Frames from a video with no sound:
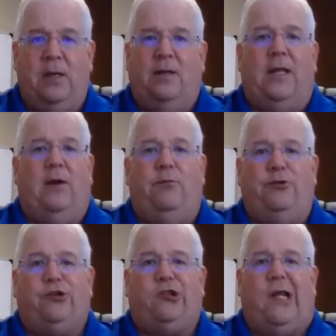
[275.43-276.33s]
They will
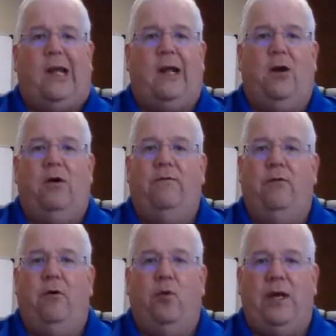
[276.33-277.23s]
stay
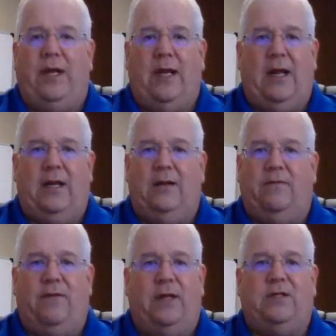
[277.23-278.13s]
over a weekend to
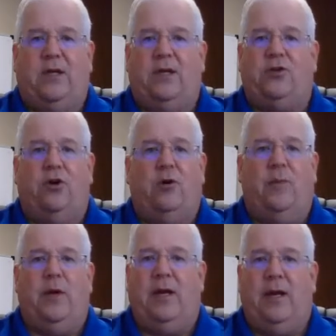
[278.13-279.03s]
fix a
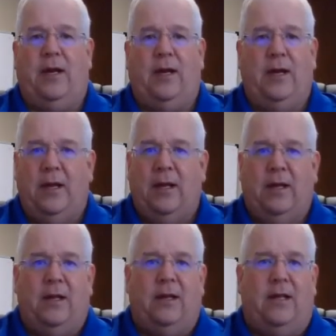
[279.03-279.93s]
turbine.
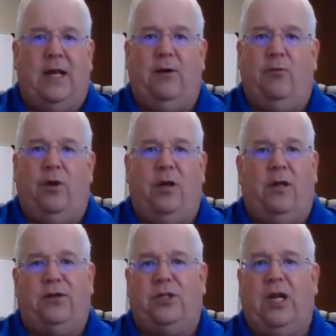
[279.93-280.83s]
They
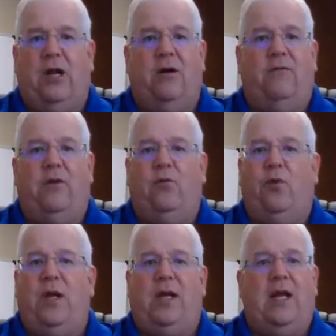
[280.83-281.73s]
will stay over the
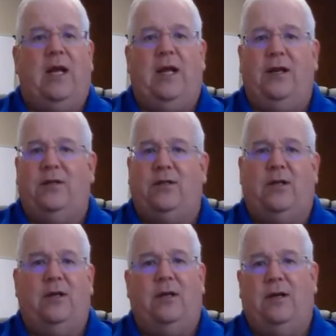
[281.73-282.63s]
weekend
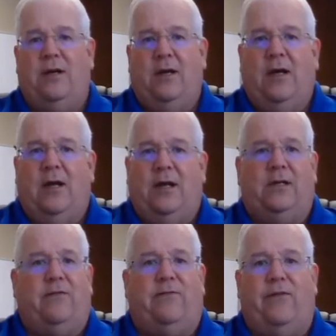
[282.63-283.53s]
to
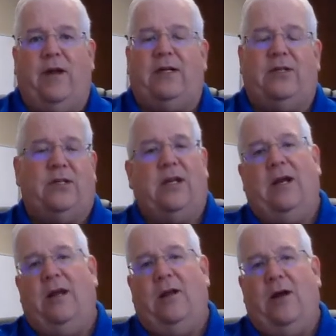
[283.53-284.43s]
fix
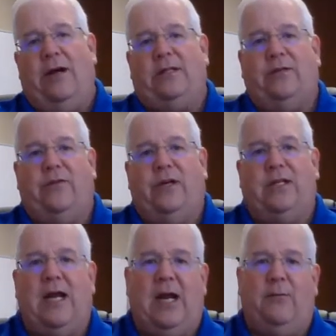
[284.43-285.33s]
a loss of
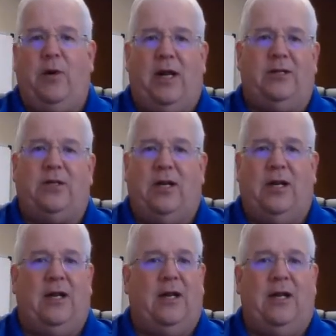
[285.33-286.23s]
containment
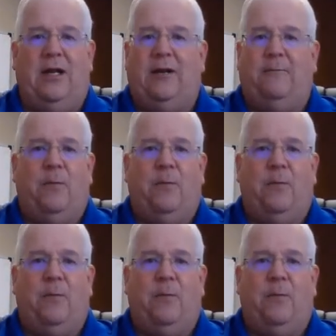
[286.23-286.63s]
incident